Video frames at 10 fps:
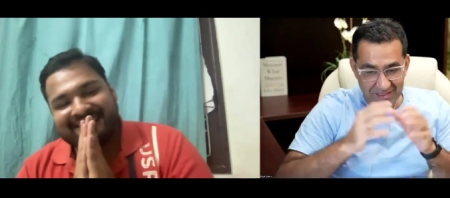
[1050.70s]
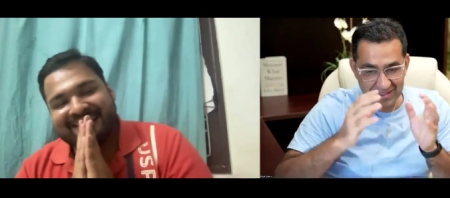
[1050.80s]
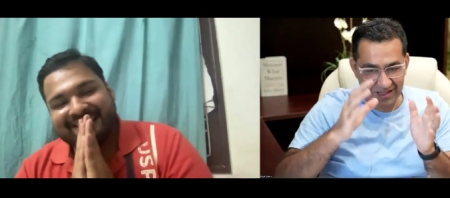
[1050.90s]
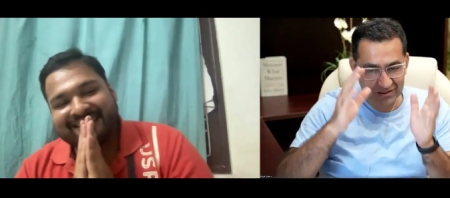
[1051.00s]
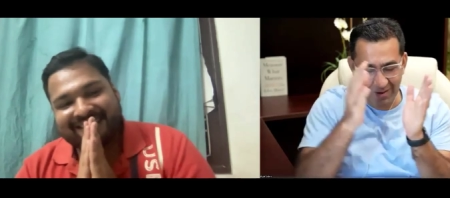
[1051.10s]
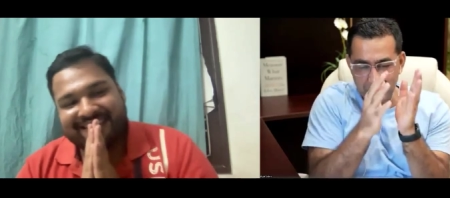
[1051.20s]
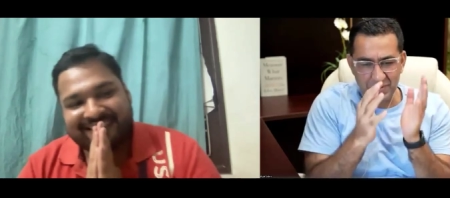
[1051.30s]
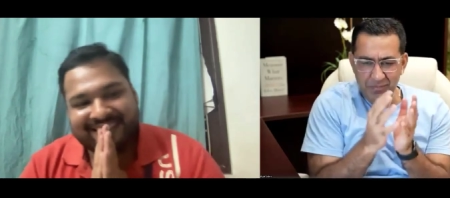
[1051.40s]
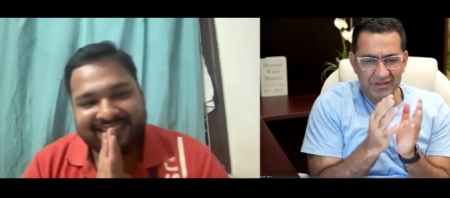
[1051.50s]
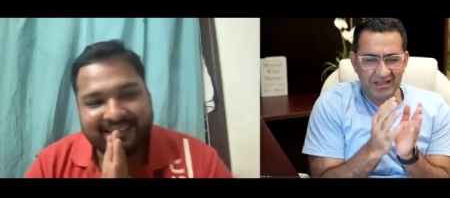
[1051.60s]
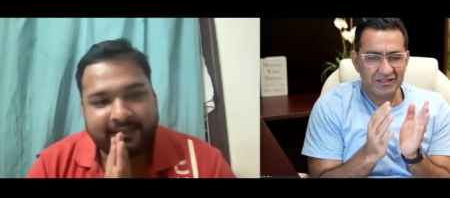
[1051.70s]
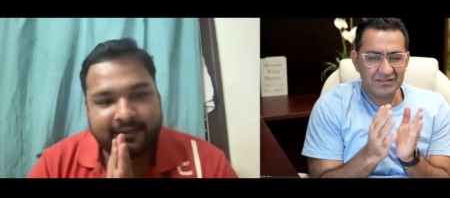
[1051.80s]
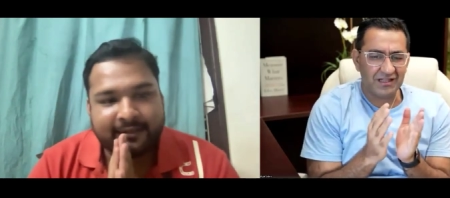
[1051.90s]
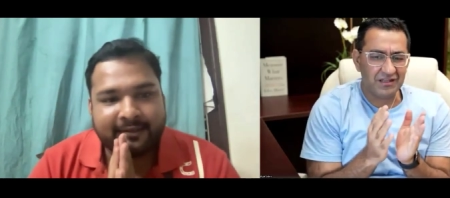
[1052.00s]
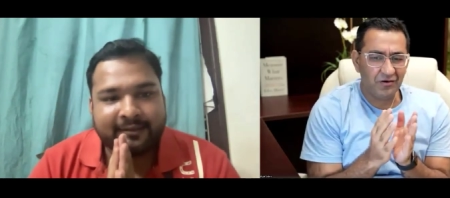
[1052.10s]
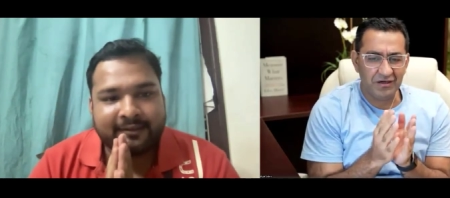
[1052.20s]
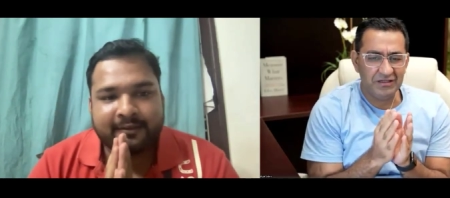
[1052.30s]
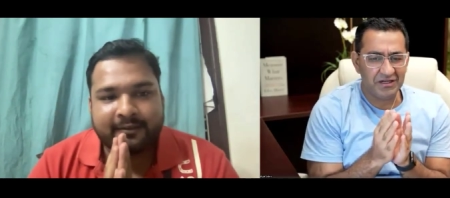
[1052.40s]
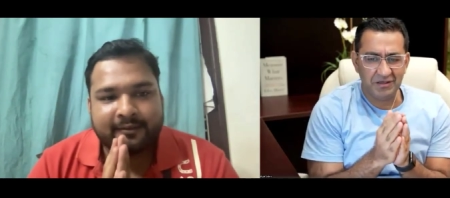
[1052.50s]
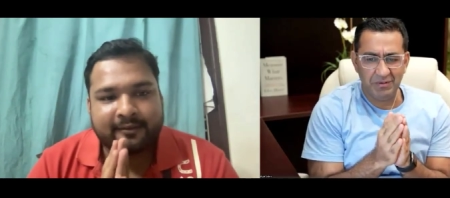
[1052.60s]
Speaker 1: mean, that's, I mean, people think there's nothing called
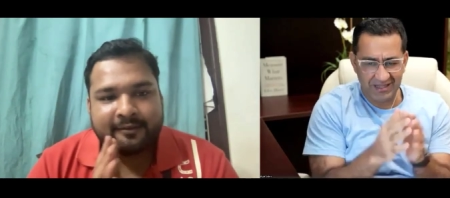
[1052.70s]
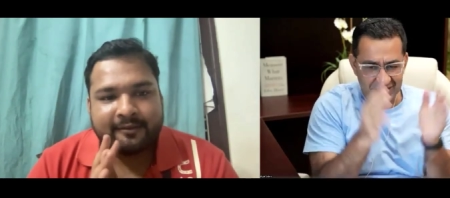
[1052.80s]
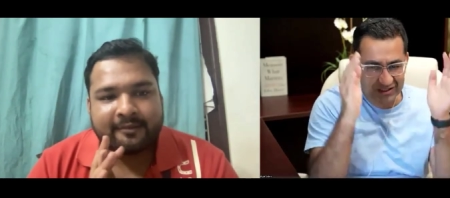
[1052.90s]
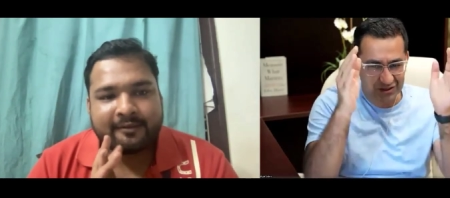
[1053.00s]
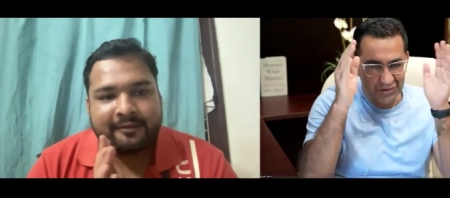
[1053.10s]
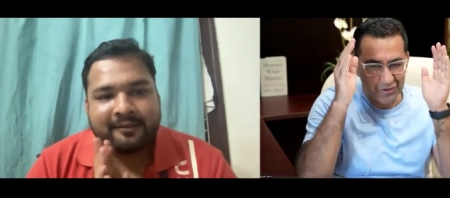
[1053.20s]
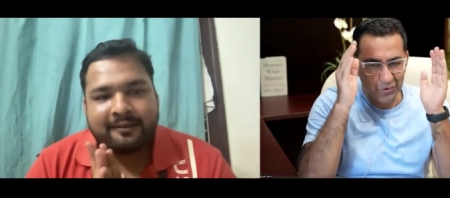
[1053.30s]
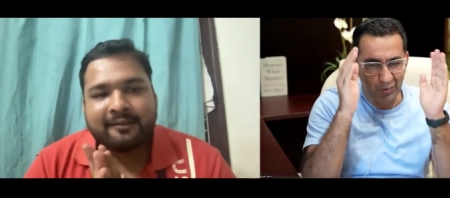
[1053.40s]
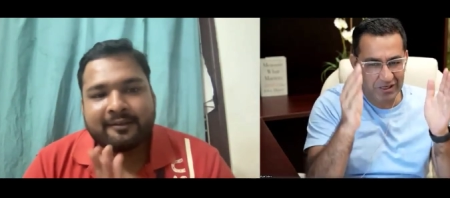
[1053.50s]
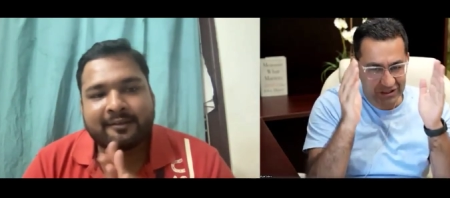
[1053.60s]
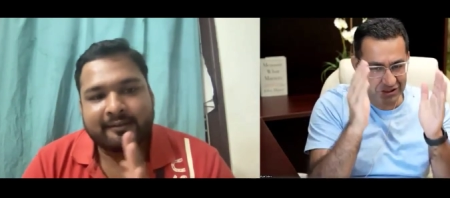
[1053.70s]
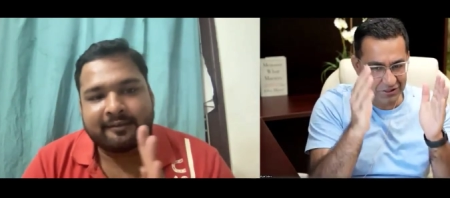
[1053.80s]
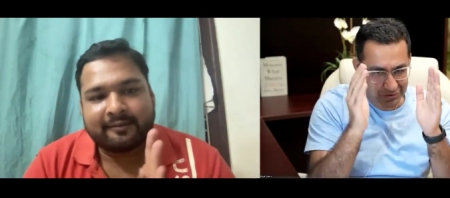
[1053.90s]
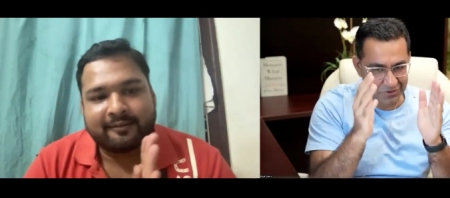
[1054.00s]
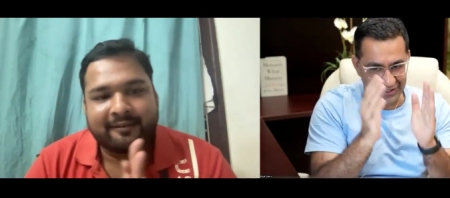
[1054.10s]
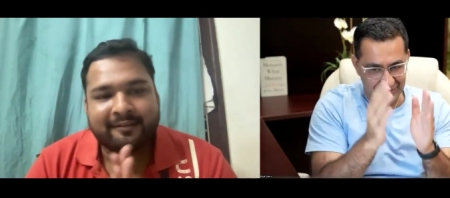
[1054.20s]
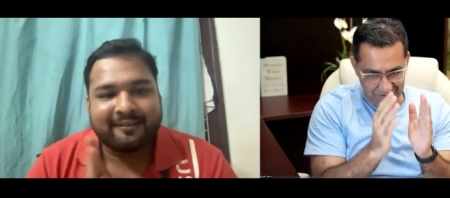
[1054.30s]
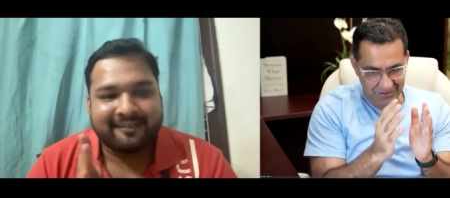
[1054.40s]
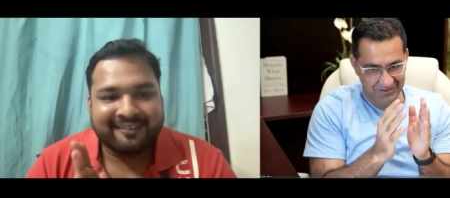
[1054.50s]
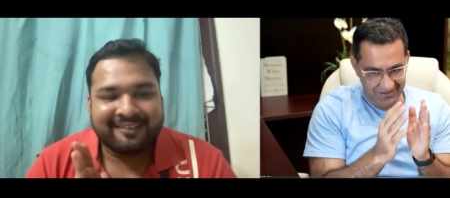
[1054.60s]
intended meaning. It's written 22
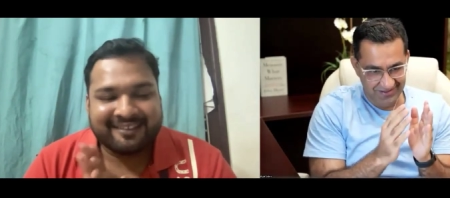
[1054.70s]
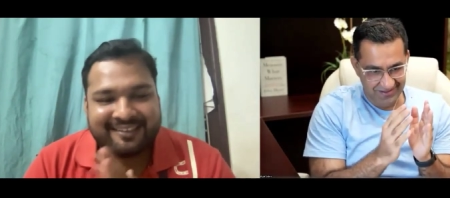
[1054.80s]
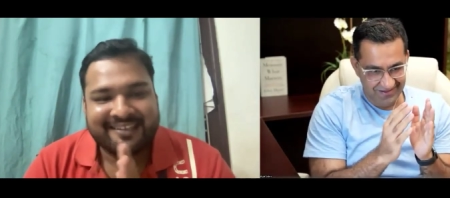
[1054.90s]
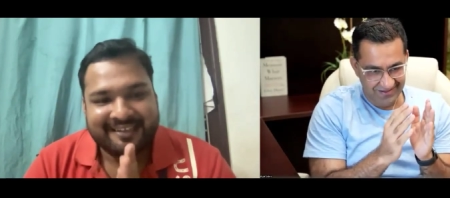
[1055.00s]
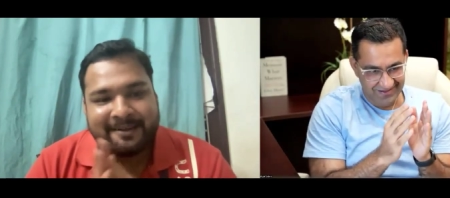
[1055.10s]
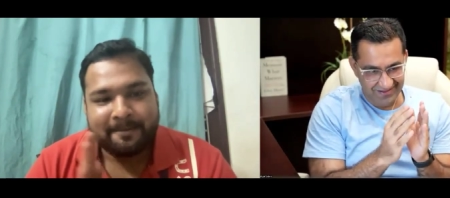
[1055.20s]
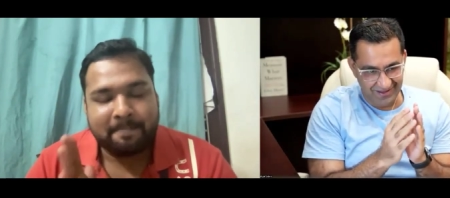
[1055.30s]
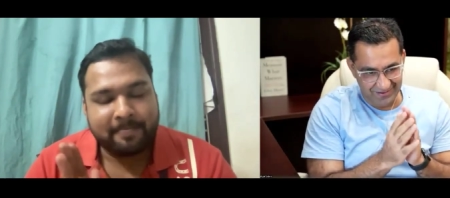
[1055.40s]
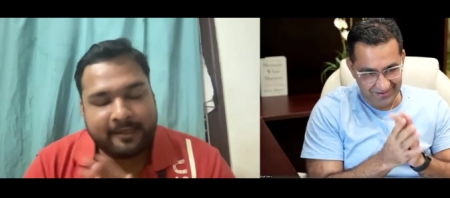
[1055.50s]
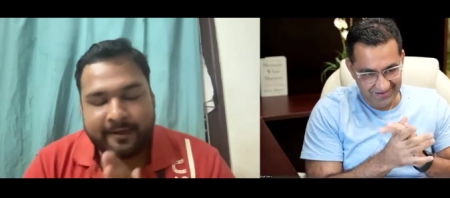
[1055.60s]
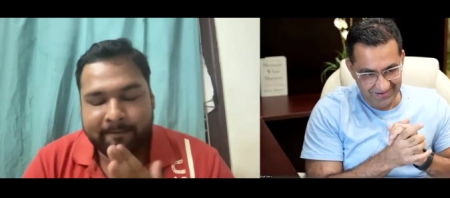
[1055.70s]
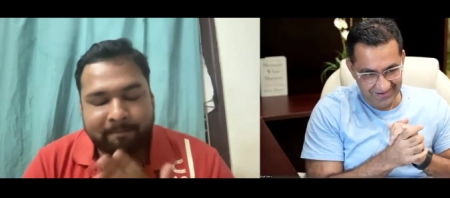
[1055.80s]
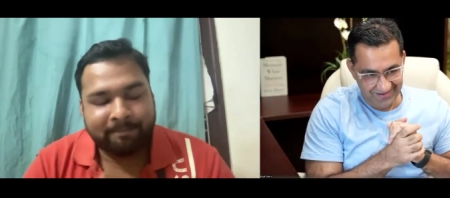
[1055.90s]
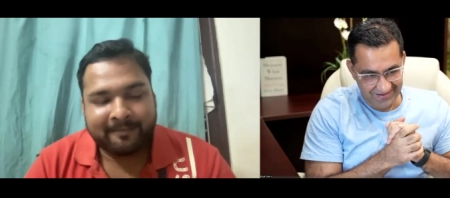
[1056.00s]
times there. Yeah.